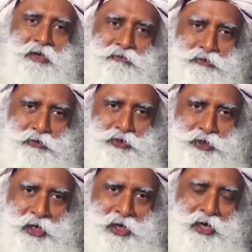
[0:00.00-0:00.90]
and
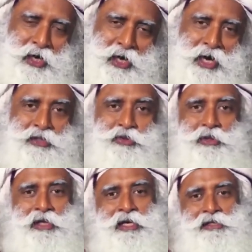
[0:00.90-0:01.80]
future
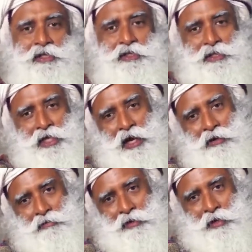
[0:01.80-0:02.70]
actually exists
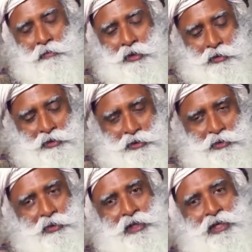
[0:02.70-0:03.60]
now because
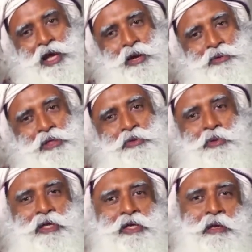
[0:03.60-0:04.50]
it's only now that
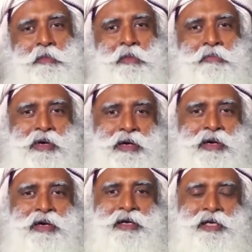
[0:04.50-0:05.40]
you can remember,
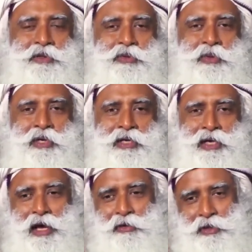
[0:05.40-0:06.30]
it is only
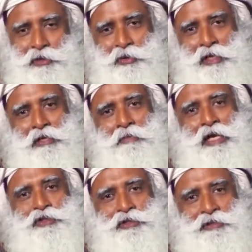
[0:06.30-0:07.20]
now that you can
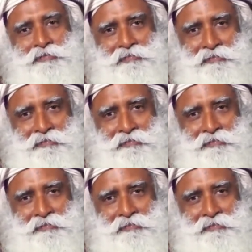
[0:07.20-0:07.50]
imagine.